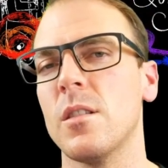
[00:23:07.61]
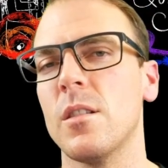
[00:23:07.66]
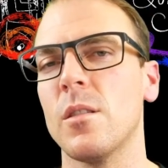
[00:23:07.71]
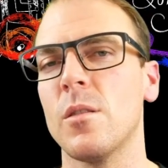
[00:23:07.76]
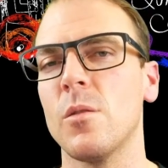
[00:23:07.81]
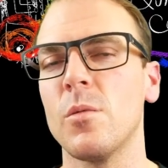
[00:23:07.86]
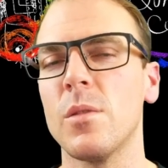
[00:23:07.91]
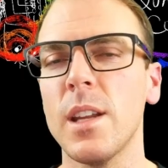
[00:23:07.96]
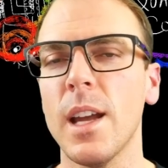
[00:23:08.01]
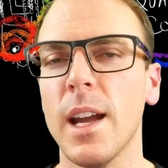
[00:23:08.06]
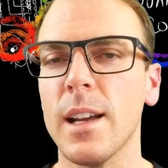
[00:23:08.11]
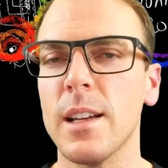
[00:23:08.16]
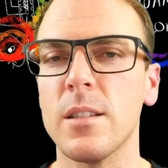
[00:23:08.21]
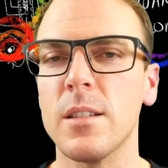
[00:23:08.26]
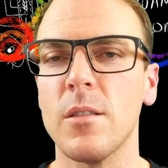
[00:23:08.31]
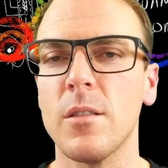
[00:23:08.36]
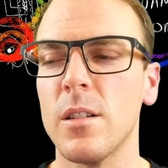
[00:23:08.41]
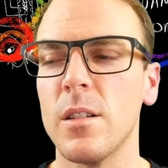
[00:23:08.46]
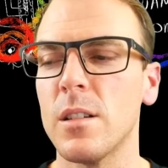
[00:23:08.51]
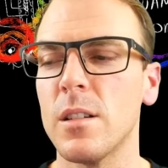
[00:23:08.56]
through text
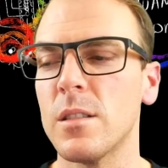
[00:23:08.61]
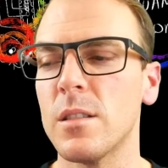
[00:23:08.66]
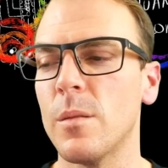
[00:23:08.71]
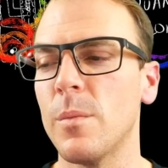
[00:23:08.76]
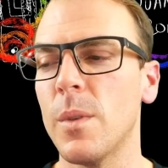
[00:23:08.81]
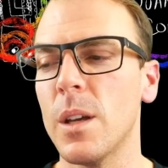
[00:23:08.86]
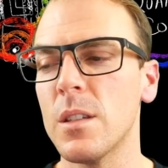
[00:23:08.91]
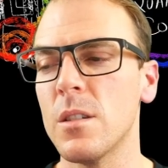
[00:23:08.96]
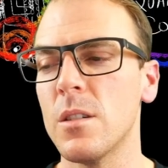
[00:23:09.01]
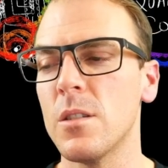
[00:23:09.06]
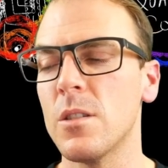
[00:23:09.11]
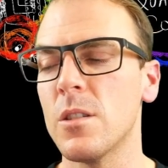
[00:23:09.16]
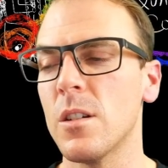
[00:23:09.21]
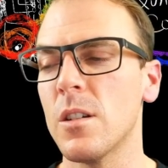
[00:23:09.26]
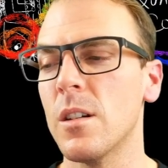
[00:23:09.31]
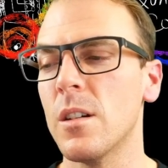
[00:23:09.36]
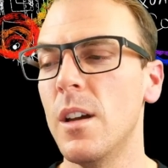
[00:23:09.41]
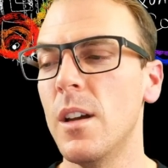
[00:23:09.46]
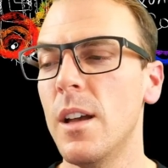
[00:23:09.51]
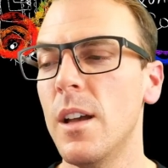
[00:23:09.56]
or instant
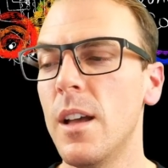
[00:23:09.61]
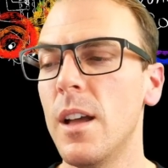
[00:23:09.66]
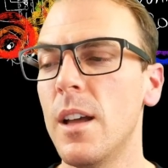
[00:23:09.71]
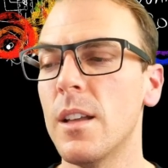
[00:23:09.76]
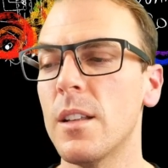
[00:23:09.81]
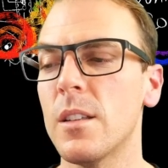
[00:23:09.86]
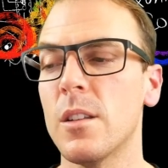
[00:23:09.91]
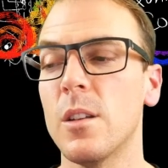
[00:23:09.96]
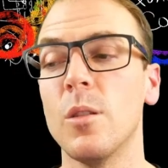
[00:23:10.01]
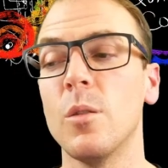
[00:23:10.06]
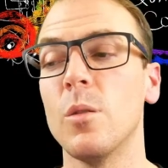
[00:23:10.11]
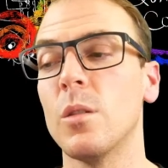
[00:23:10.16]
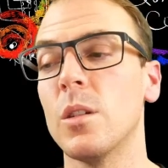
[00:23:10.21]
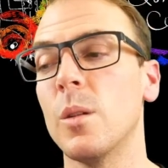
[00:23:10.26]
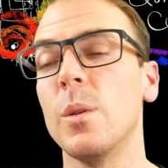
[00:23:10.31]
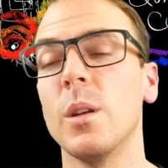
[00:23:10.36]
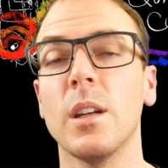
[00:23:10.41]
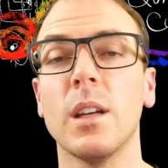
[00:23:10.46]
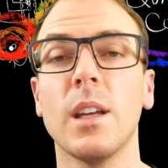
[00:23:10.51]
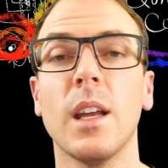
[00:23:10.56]
messenger to
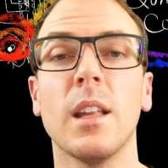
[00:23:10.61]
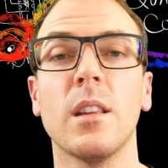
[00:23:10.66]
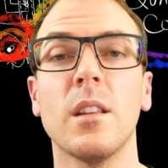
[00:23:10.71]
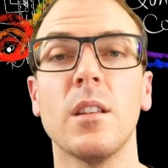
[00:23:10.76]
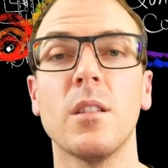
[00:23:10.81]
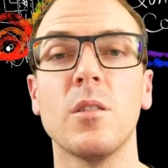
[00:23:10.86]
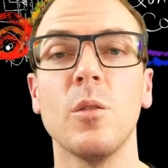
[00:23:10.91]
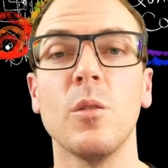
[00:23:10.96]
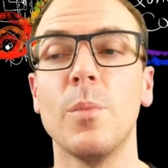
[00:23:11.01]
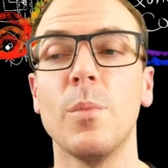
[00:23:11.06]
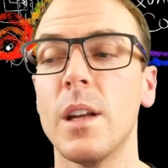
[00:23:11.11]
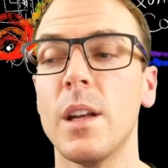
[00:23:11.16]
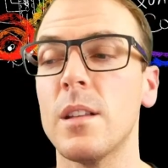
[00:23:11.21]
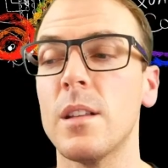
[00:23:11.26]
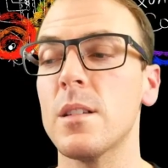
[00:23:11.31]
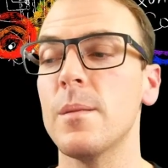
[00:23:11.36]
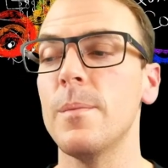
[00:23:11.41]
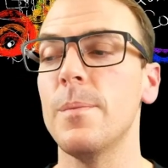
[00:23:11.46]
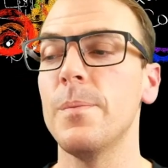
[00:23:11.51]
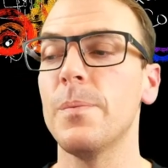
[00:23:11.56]
communicate these 2 bits.